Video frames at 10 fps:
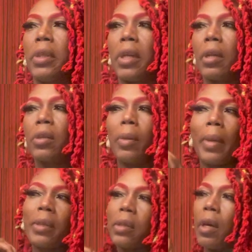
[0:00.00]
say so
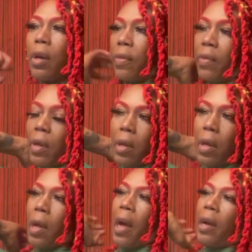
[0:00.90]
myself.
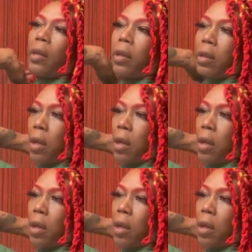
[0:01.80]
I cleaned